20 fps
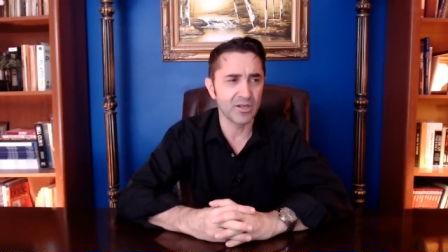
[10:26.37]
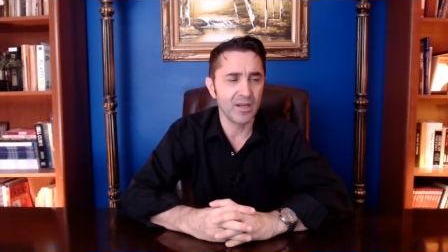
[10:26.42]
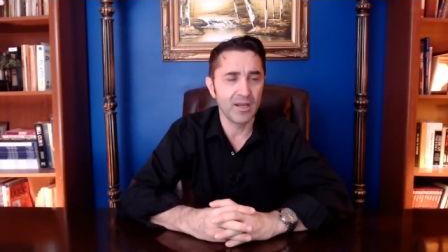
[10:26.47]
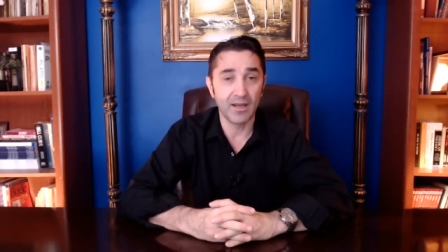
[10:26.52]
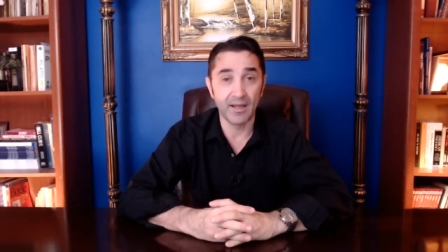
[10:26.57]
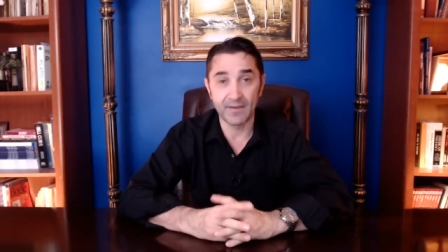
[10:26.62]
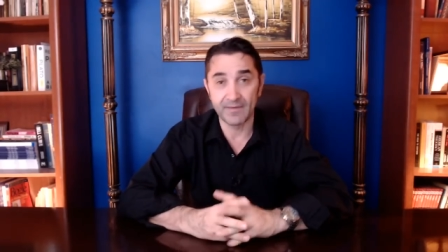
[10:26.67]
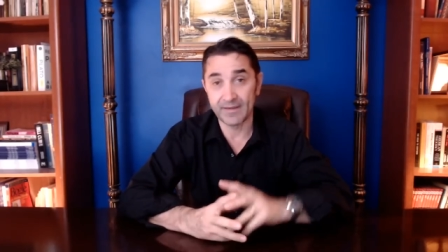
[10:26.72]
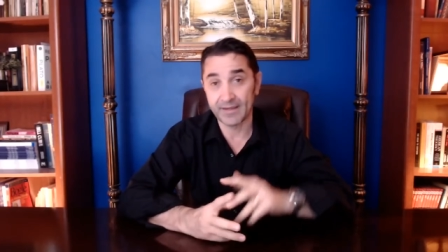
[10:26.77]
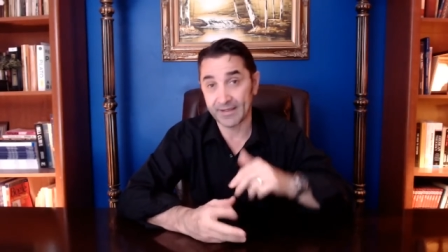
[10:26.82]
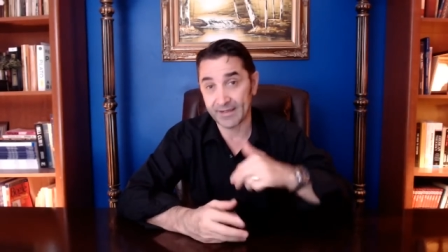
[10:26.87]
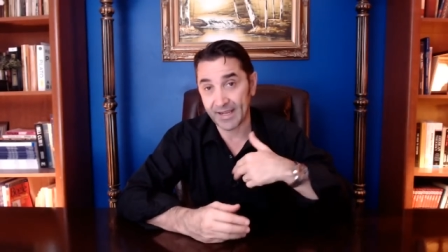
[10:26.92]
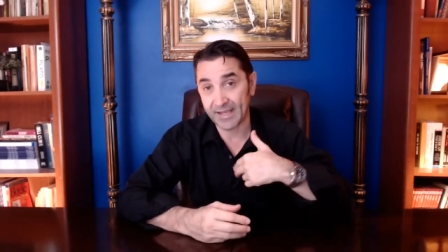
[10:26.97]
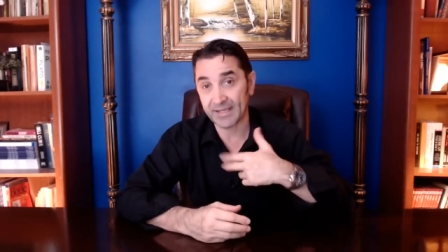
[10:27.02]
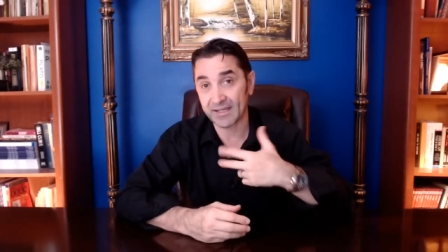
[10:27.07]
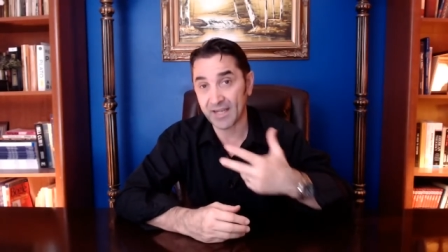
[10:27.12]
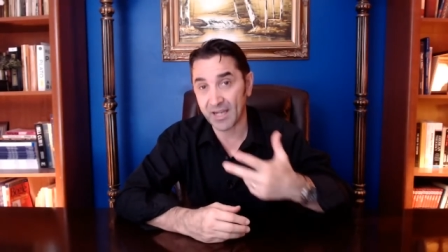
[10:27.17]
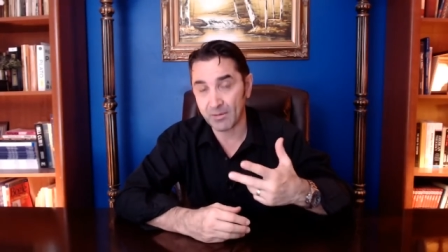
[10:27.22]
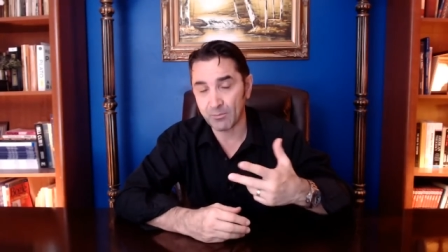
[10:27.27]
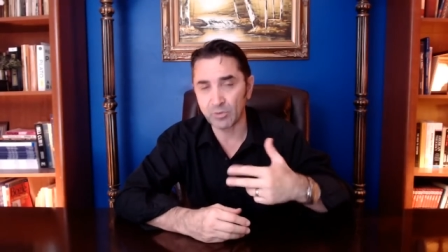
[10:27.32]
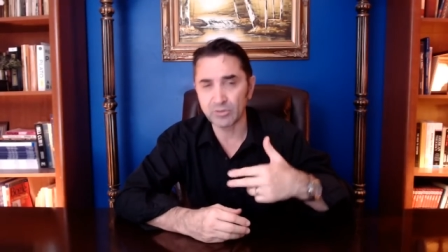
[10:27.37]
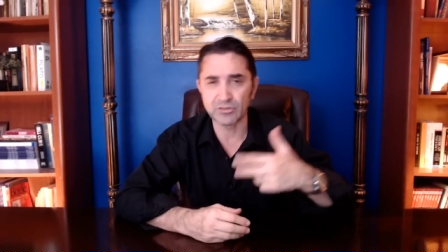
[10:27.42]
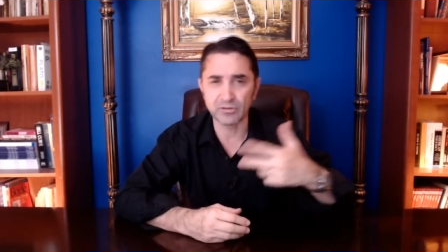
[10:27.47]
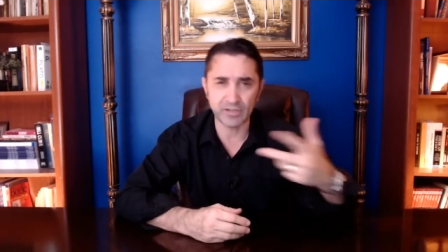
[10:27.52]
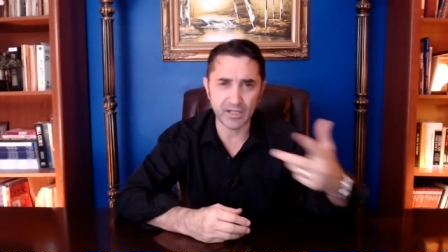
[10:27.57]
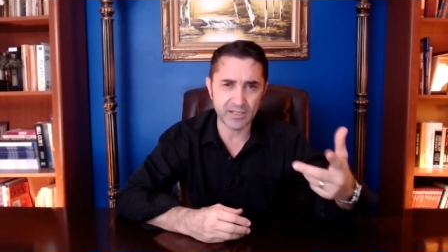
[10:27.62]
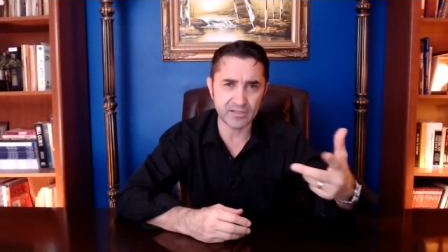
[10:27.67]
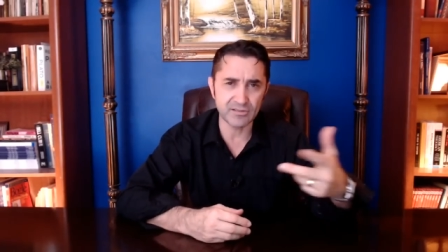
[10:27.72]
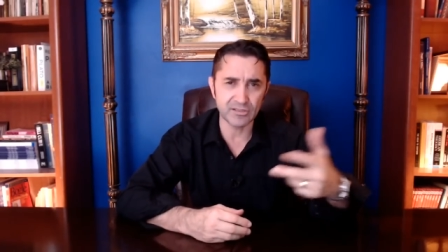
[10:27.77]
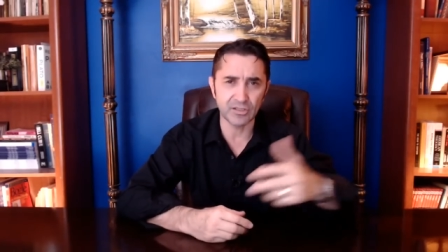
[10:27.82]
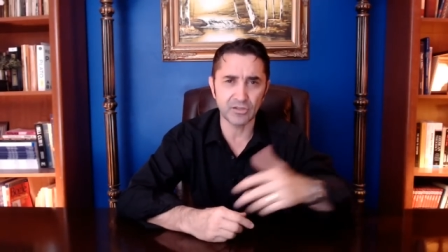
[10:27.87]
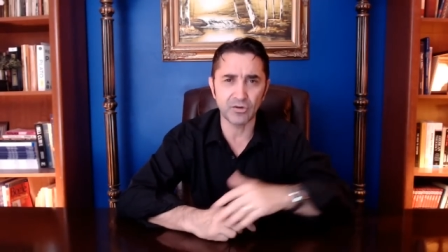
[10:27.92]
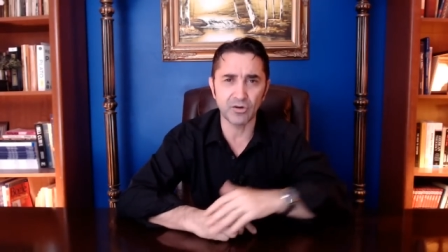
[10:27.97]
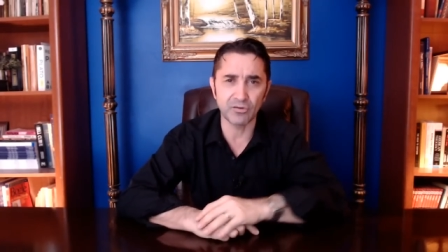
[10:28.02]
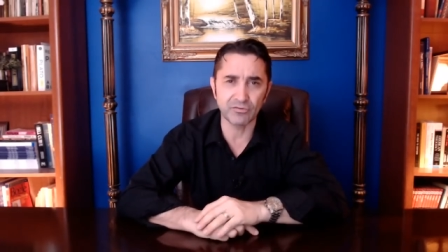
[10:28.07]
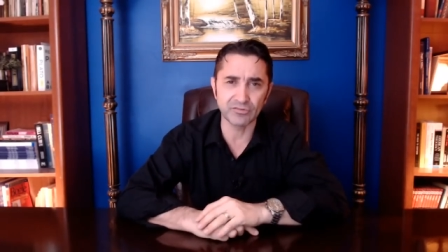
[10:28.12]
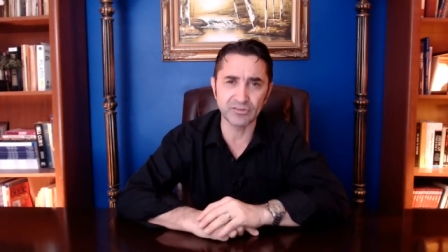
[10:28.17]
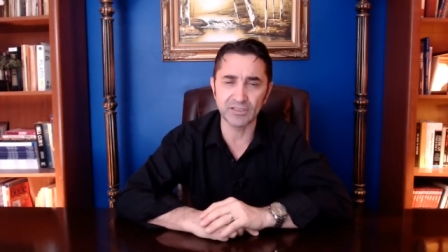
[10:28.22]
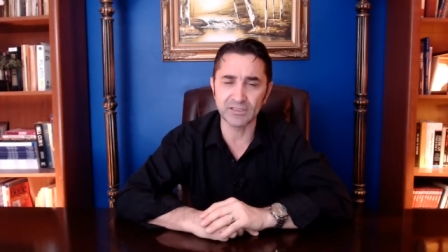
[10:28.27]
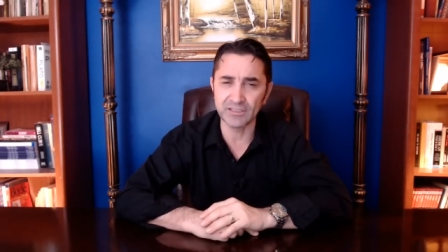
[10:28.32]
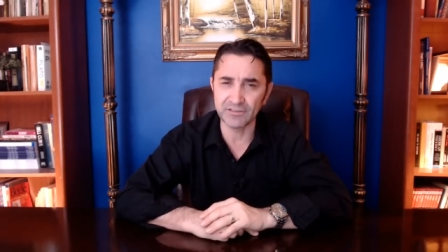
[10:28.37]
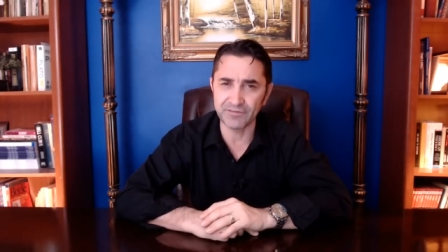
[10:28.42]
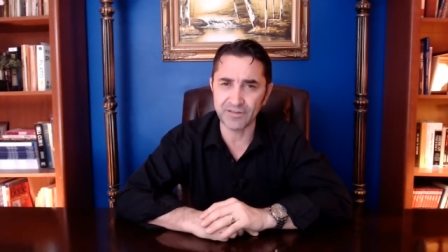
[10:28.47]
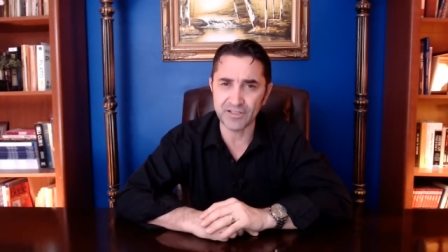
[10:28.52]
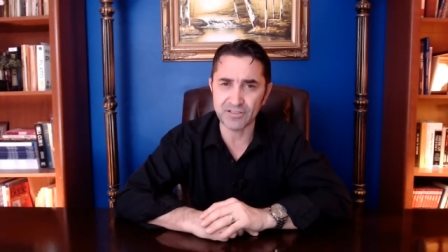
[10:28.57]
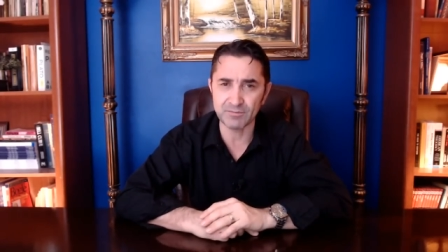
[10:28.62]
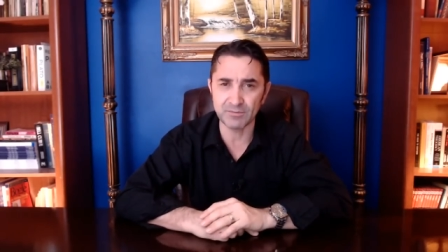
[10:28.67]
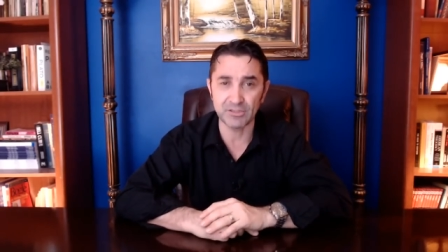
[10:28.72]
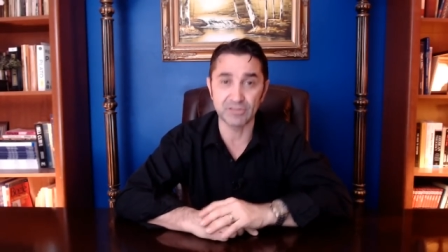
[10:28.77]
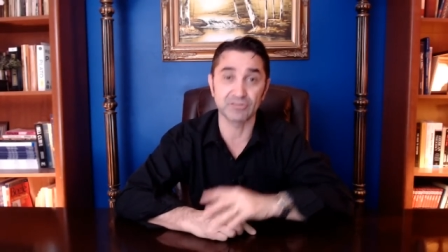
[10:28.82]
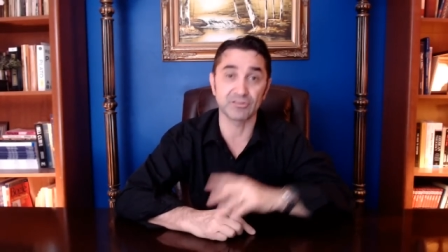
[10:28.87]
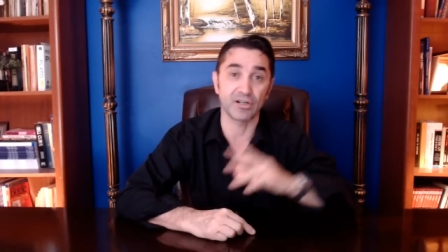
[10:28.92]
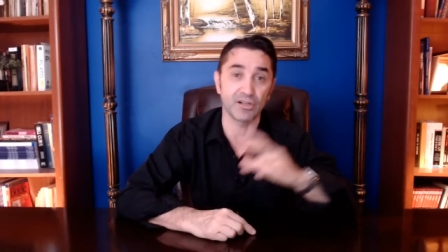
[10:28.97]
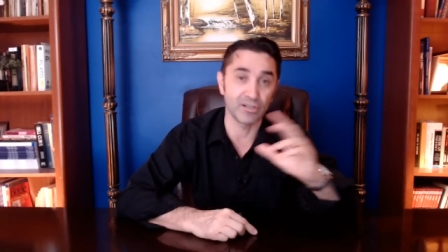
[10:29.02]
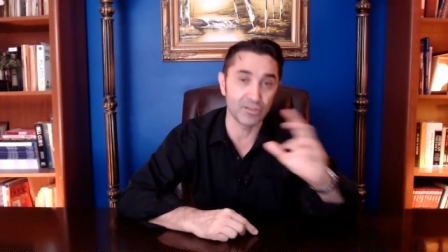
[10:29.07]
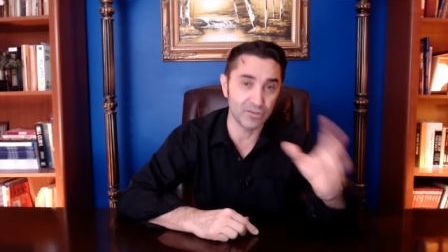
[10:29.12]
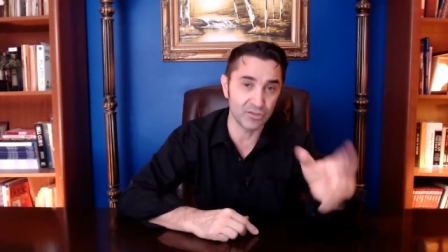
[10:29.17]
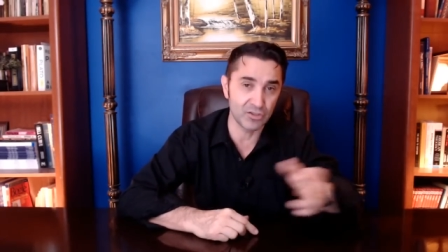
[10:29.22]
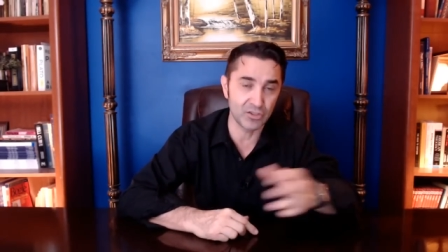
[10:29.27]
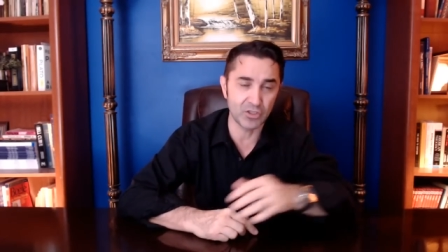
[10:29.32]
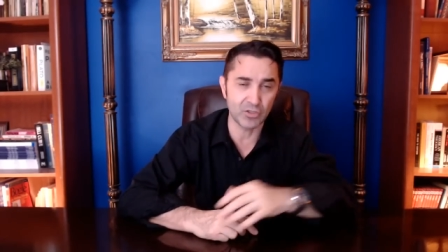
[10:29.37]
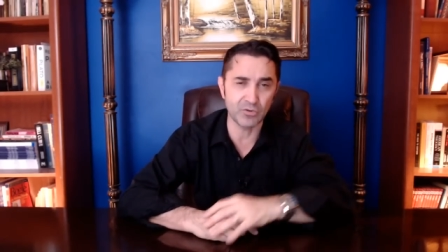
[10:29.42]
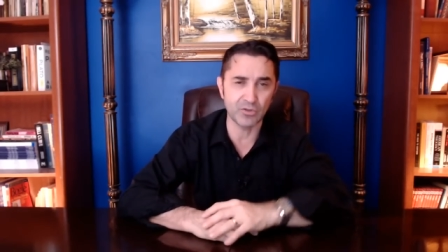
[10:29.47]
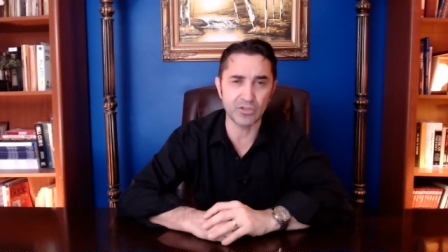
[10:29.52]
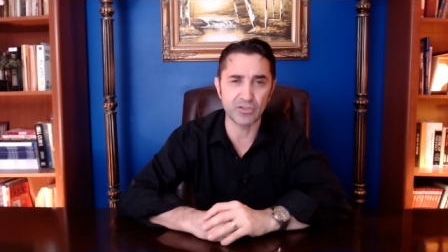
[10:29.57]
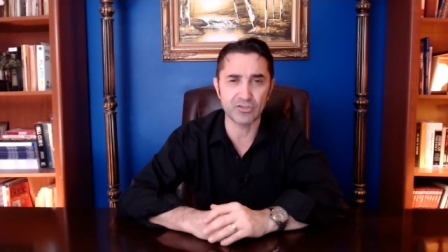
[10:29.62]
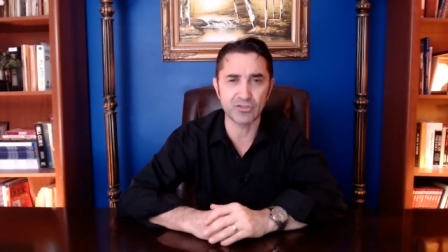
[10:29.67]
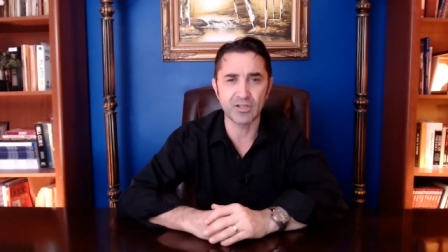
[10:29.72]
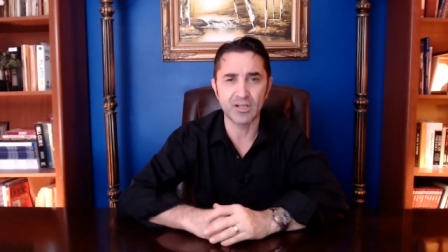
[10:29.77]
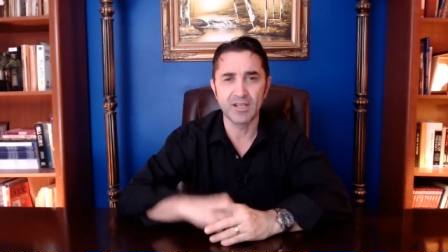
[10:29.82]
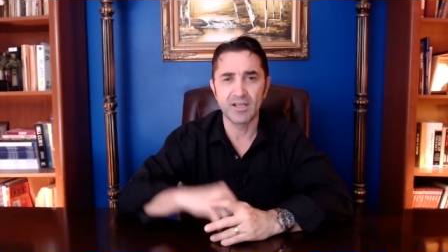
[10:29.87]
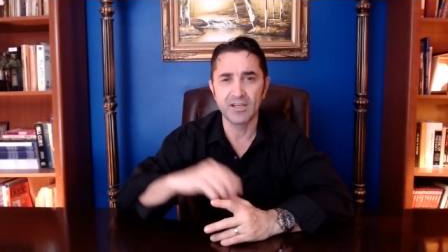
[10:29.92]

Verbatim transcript: And then I come with Reznikov, the defense minister, he's Jewish.